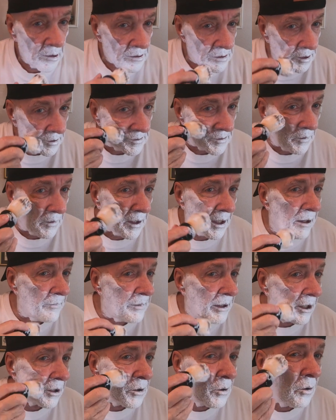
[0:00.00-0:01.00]
So I said, well, oh, that'd
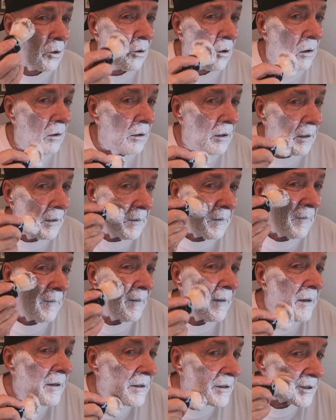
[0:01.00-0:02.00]
be a cool
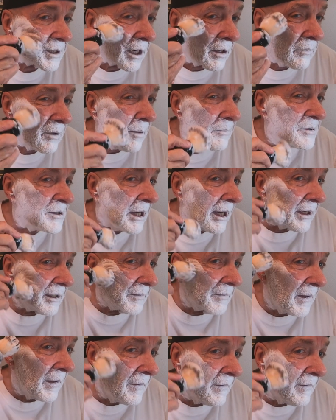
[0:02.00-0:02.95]
start a website.